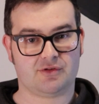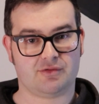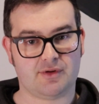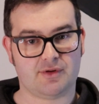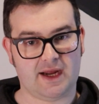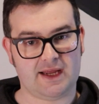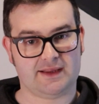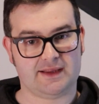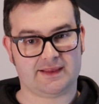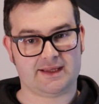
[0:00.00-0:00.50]

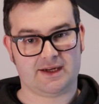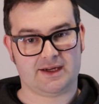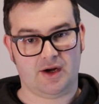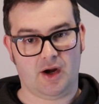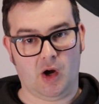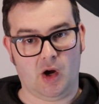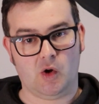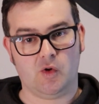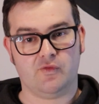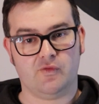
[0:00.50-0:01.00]
create their
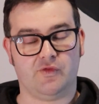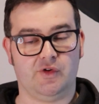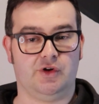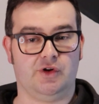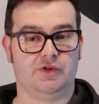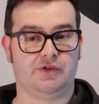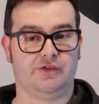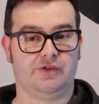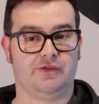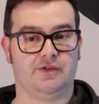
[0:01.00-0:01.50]
own
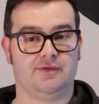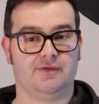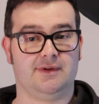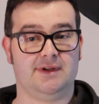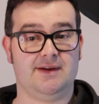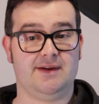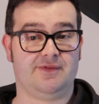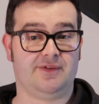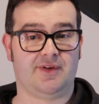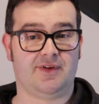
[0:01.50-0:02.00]
versions of
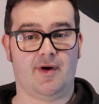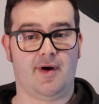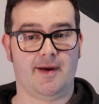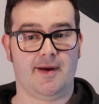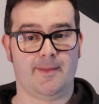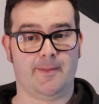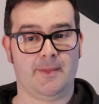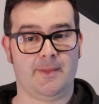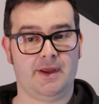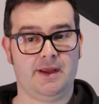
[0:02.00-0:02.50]
lived
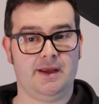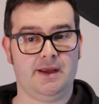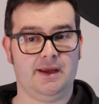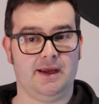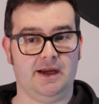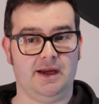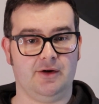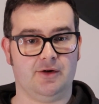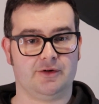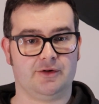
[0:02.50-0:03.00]
time
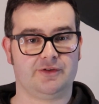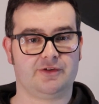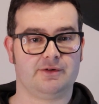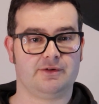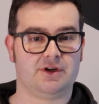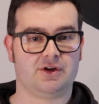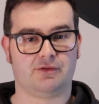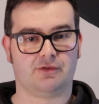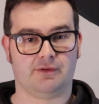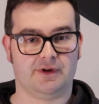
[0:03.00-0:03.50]
in order to
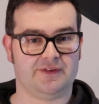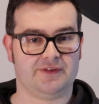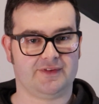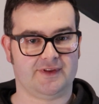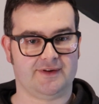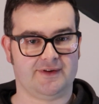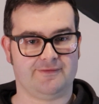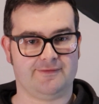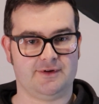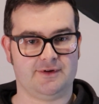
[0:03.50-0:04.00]
increase
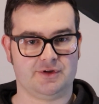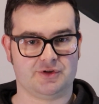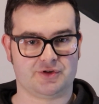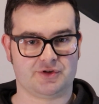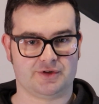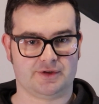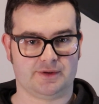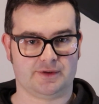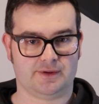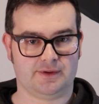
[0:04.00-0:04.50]
their
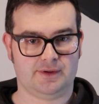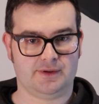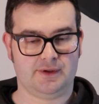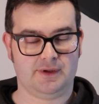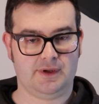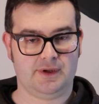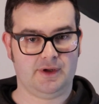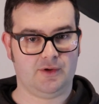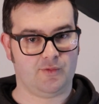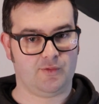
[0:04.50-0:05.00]
function,
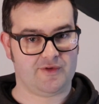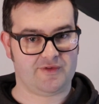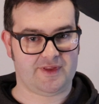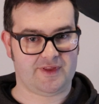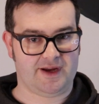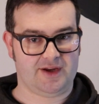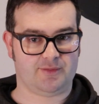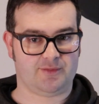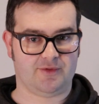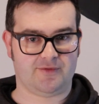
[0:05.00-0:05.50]
whether
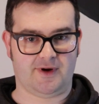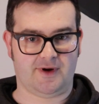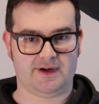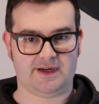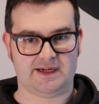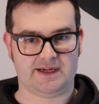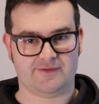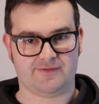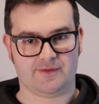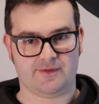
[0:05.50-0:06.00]
that is
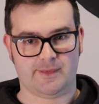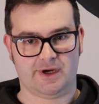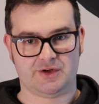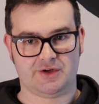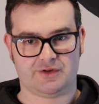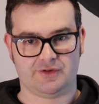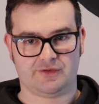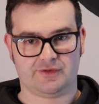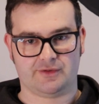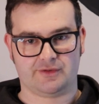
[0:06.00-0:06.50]
providing
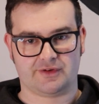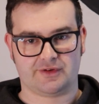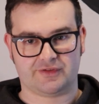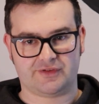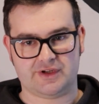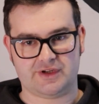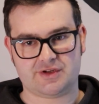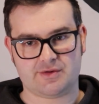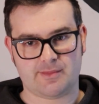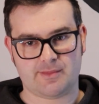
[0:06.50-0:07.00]
information to a
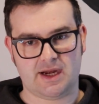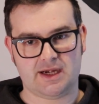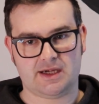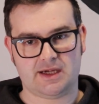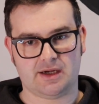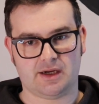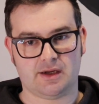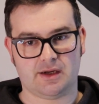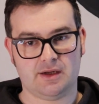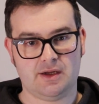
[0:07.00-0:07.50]
decision
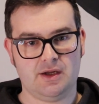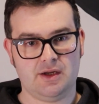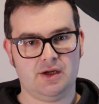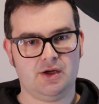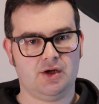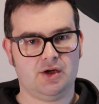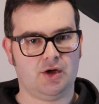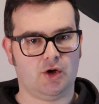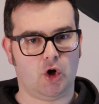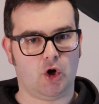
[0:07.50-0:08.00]
maker
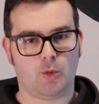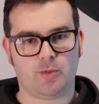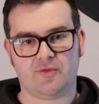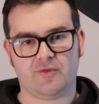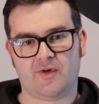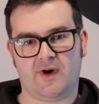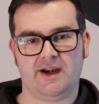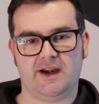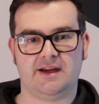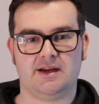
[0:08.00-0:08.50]
or
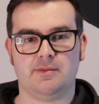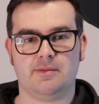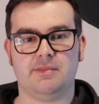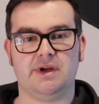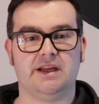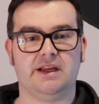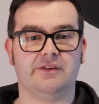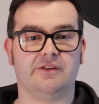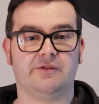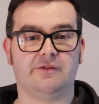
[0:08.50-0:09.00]
providing a
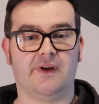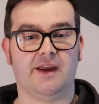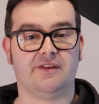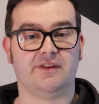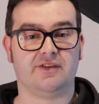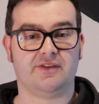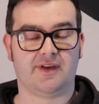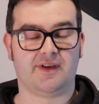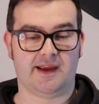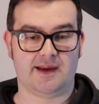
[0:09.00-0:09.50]
means of
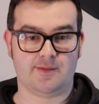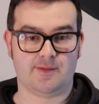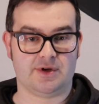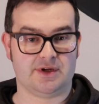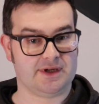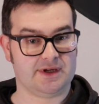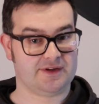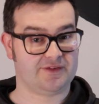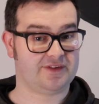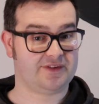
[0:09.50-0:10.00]

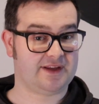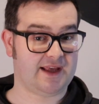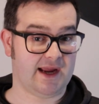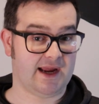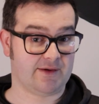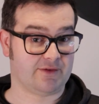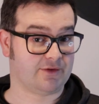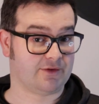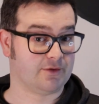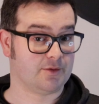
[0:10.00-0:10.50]
entertainment and
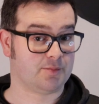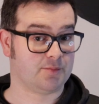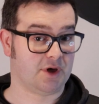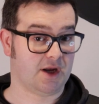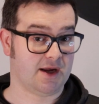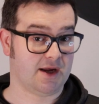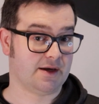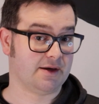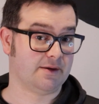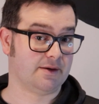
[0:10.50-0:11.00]
escape to a
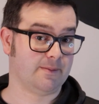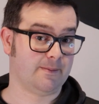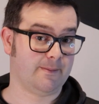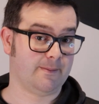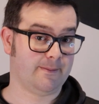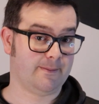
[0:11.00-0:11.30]
player.